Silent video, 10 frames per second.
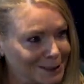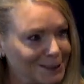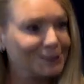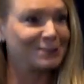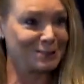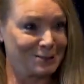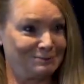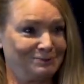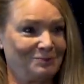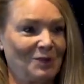the dishes.
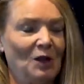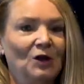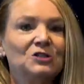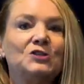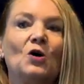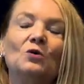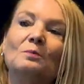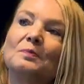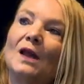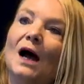
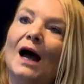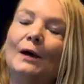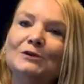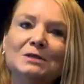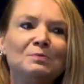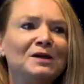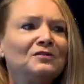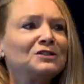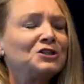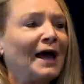So I was a bit of
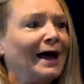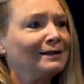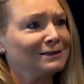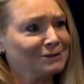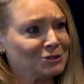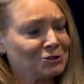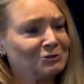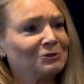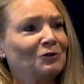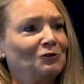a challenge
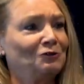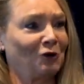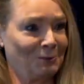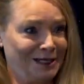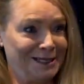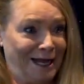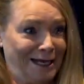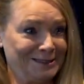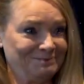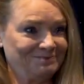for my
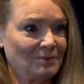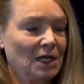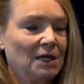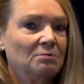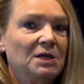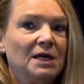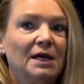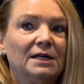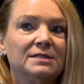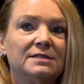dad
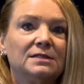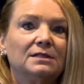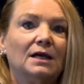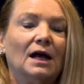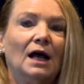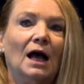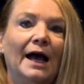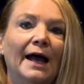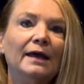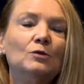because
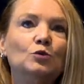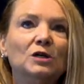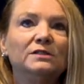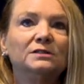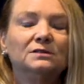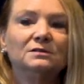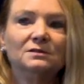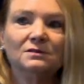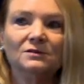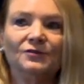I would
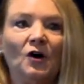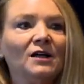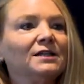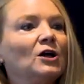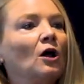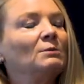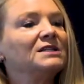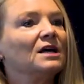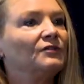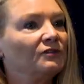fondly call
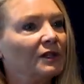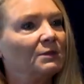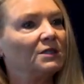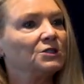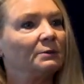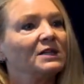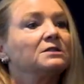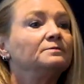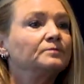myself a flibbertigibbet.